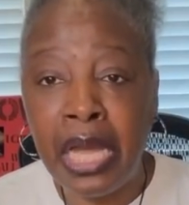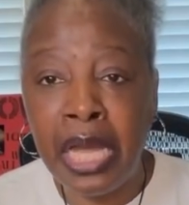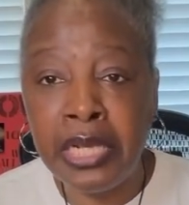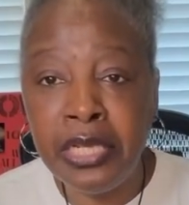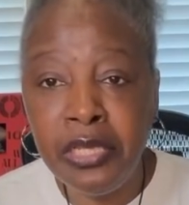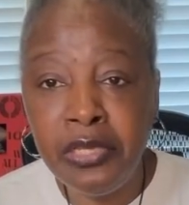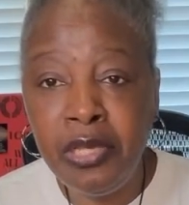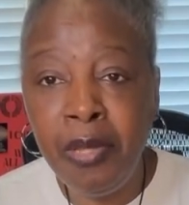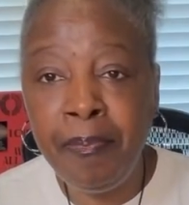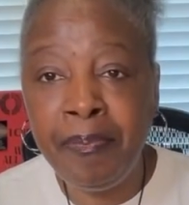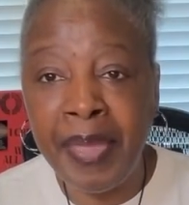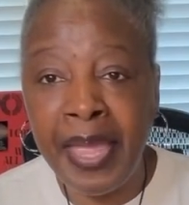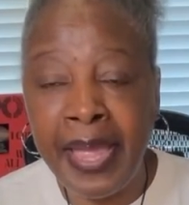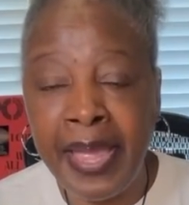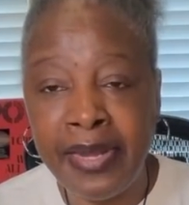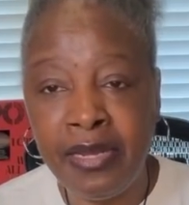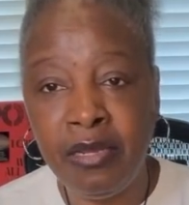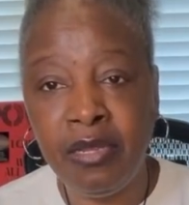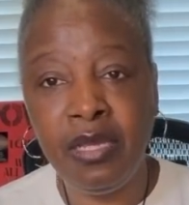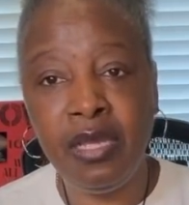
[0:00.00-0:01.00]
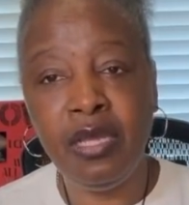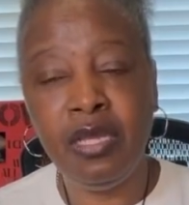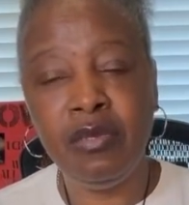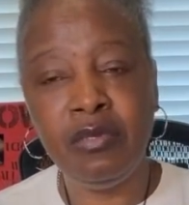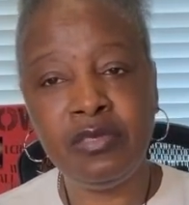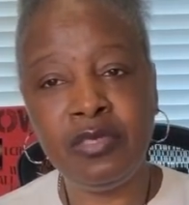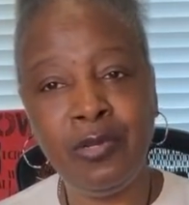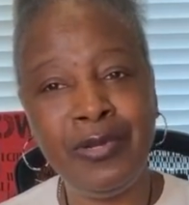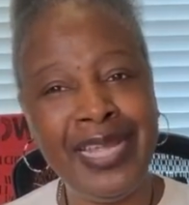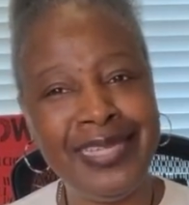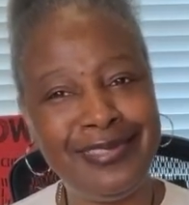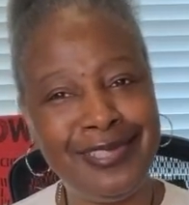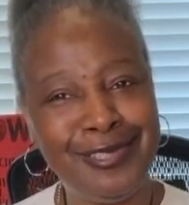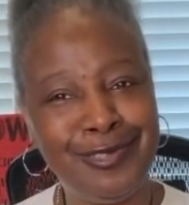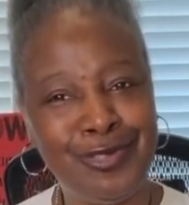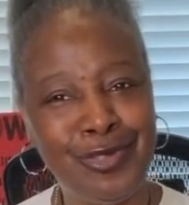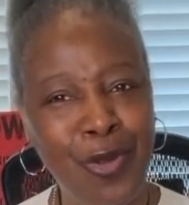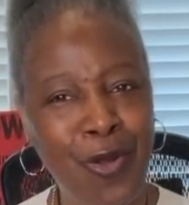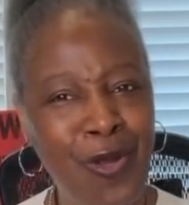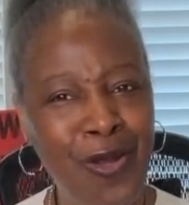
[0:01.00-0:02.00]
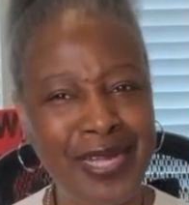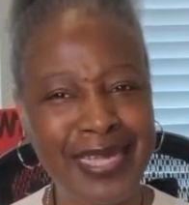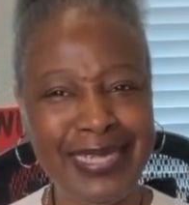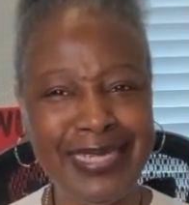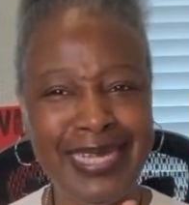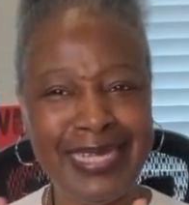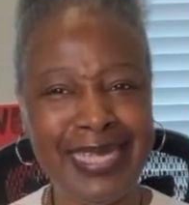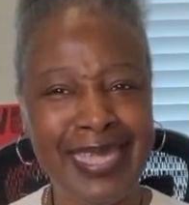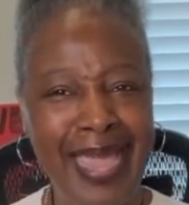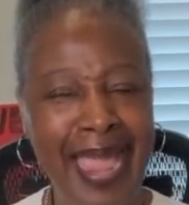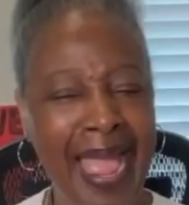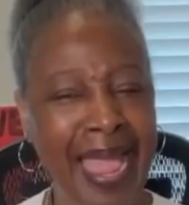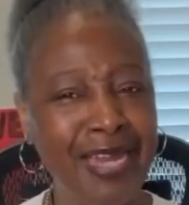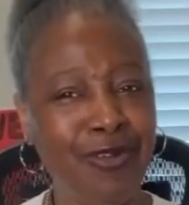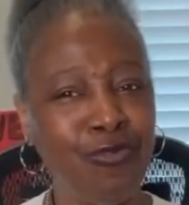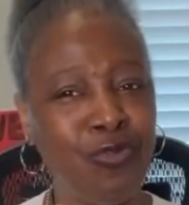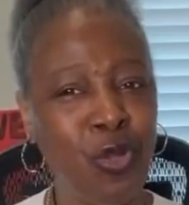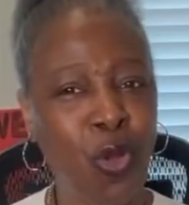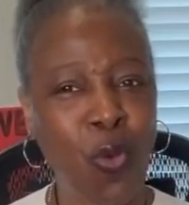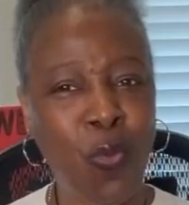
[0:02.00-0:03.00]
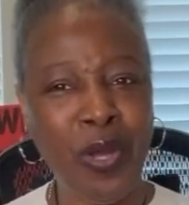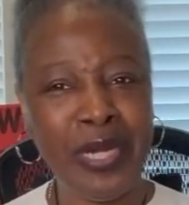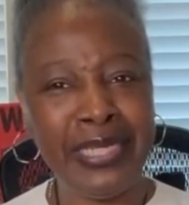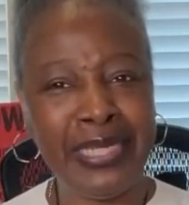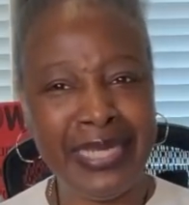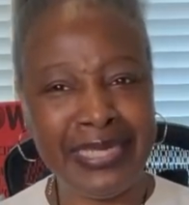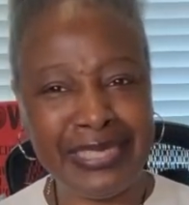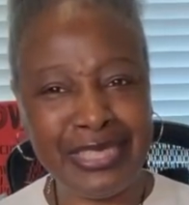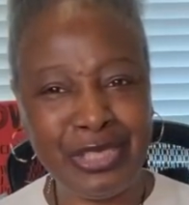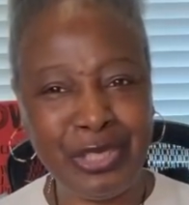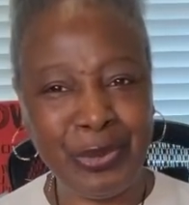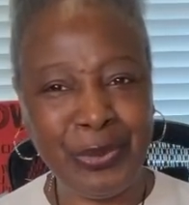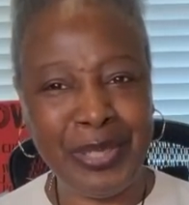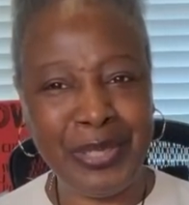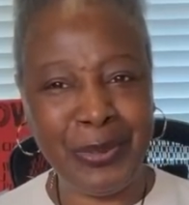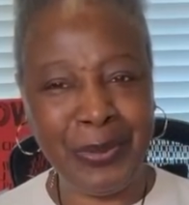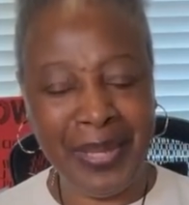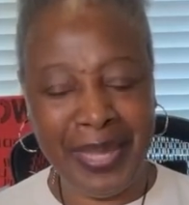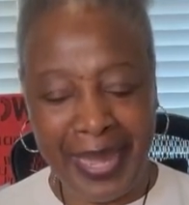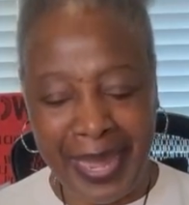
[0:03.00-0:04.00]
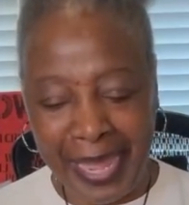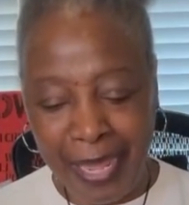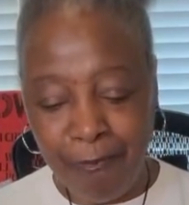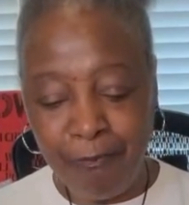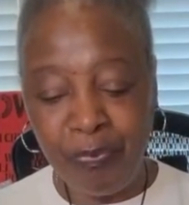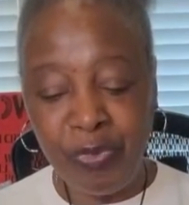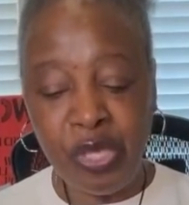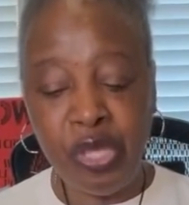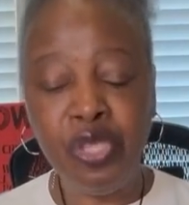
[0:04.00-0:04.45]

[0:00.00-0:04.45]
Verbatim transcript: under the bed so that the dog and the cat, no one gets to it, okay?